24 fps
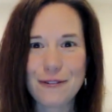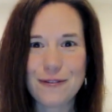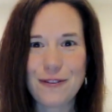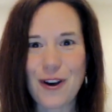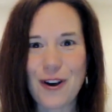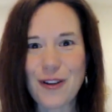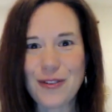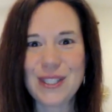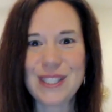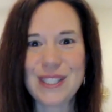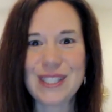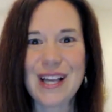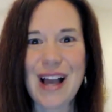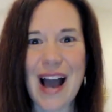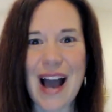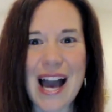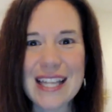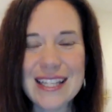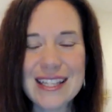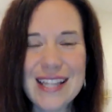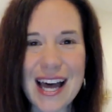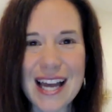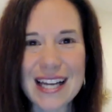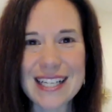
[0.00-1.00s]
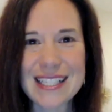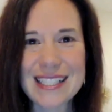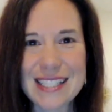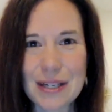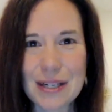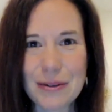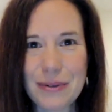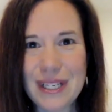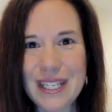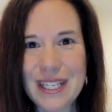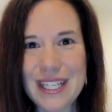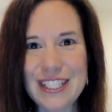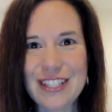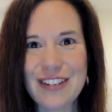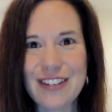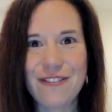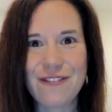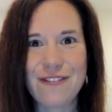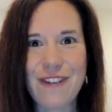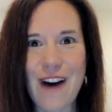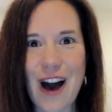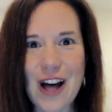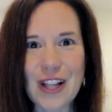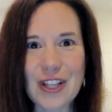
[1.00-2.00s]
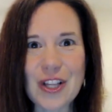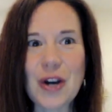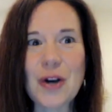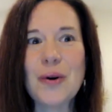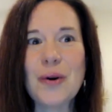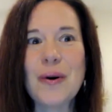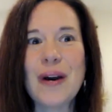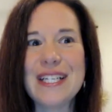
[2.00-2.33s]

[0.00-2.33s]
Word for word: of all these guidelines that we need to follow,